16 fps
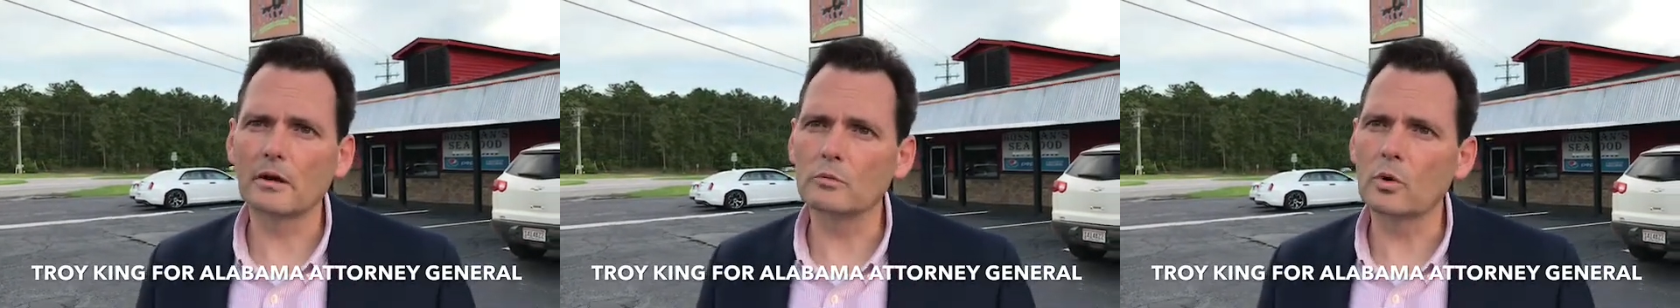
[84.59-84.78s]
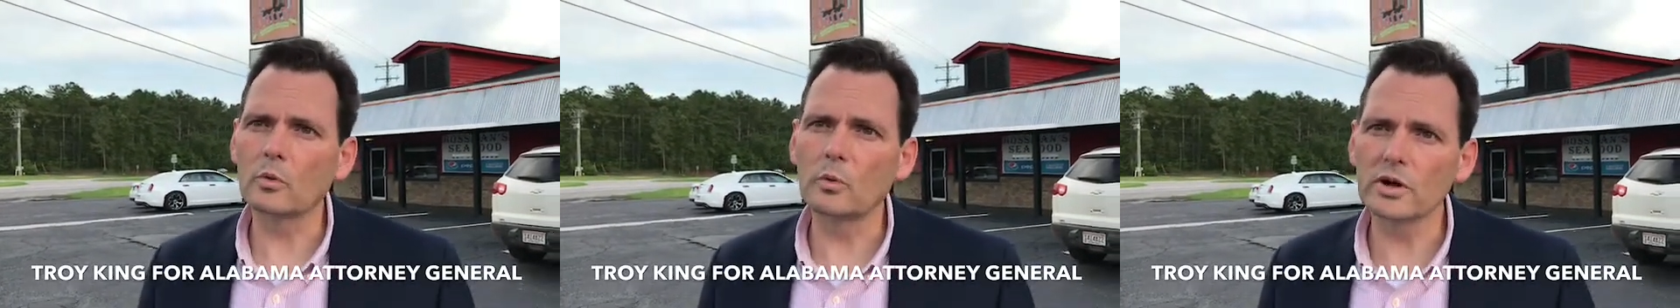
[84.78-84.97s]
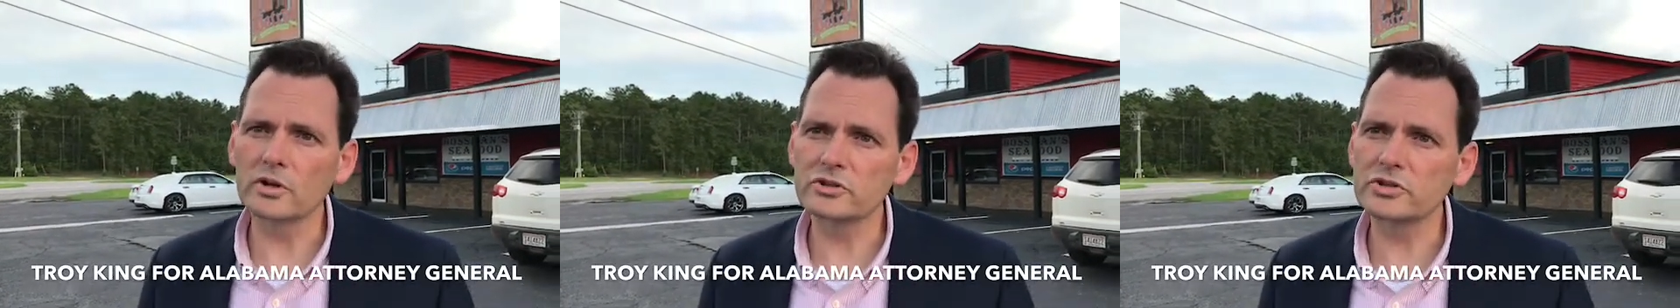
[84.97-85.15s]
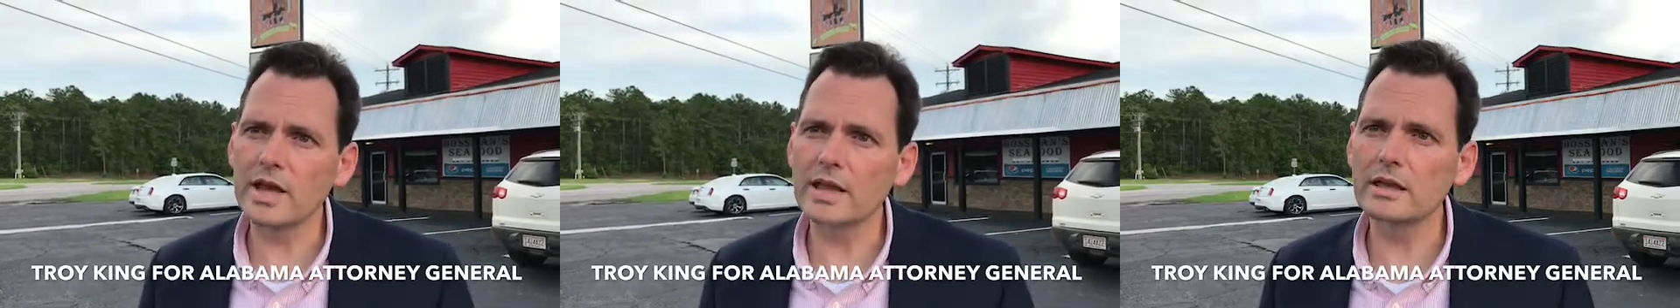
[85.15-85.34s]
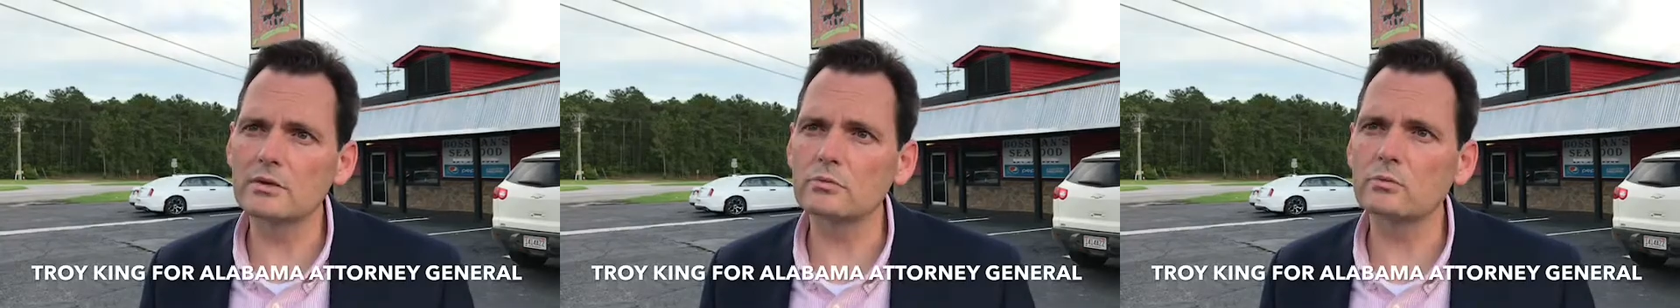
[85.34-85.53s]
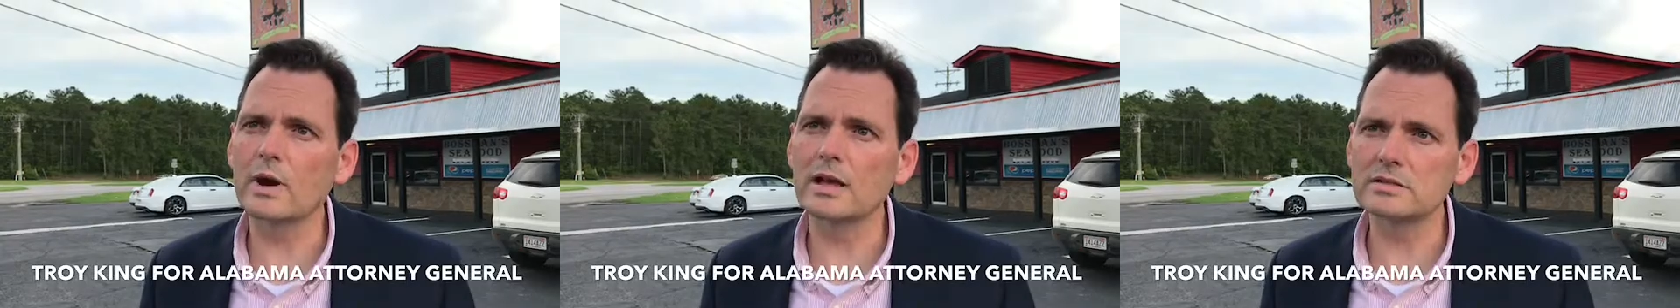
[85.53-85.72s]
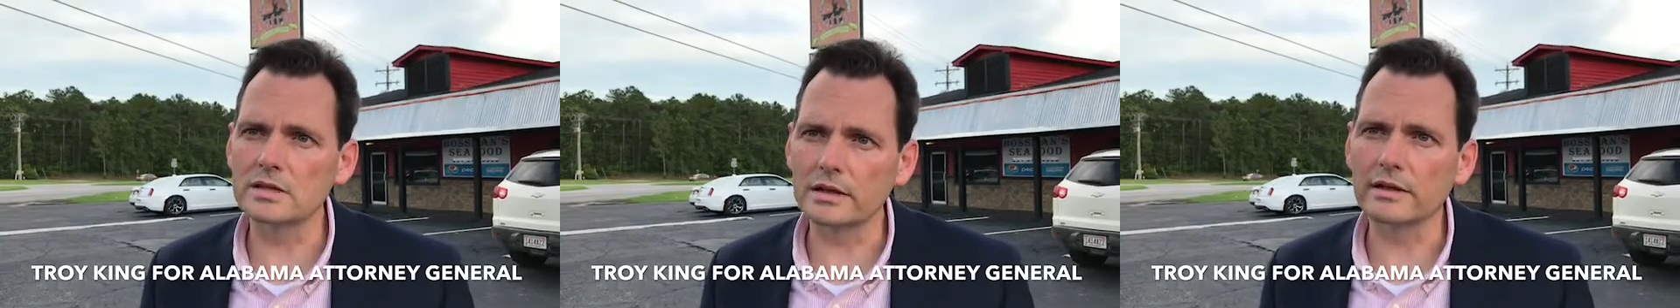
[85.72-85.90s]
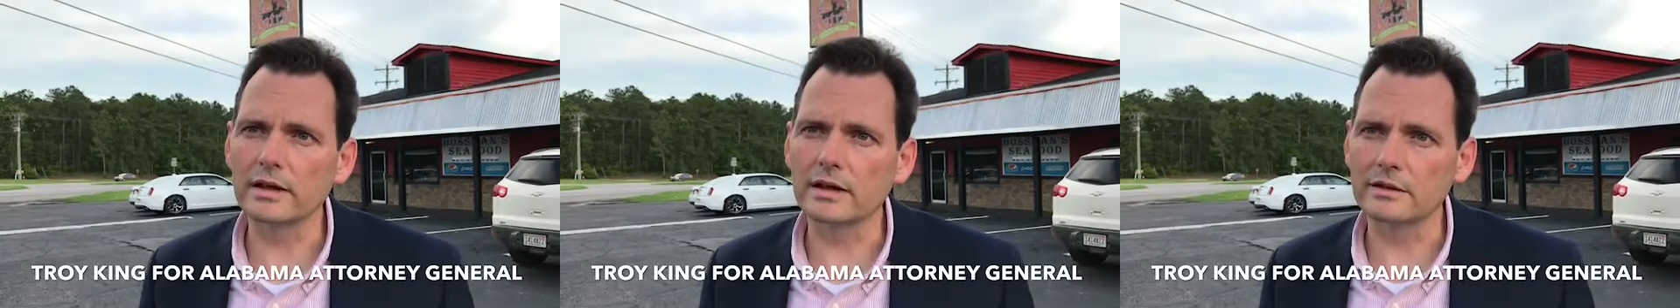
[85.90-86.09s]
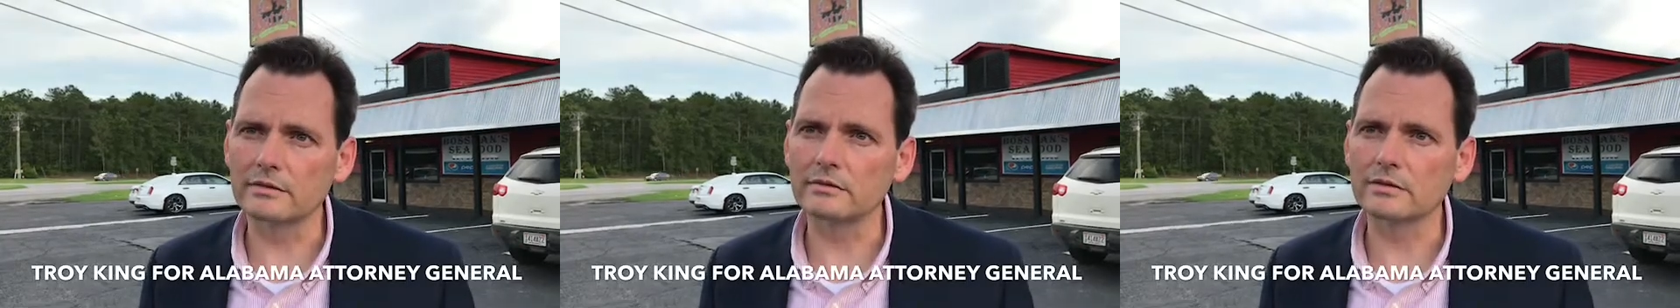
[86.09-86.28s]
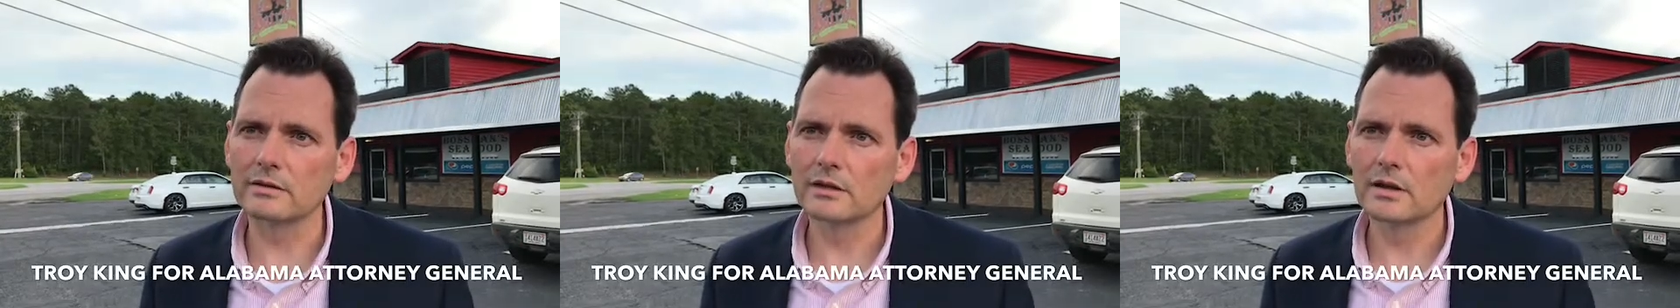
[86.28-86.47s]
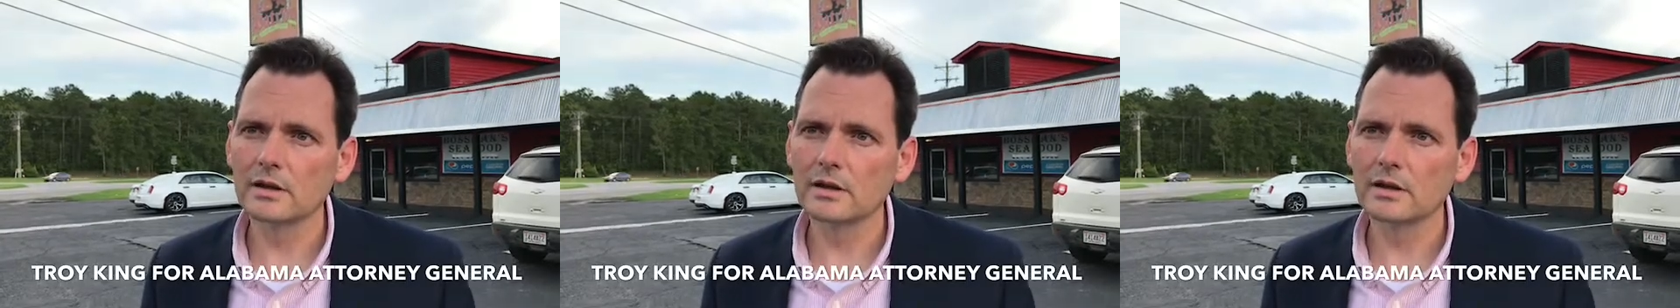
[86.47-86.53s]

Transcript: What we're saying resonates.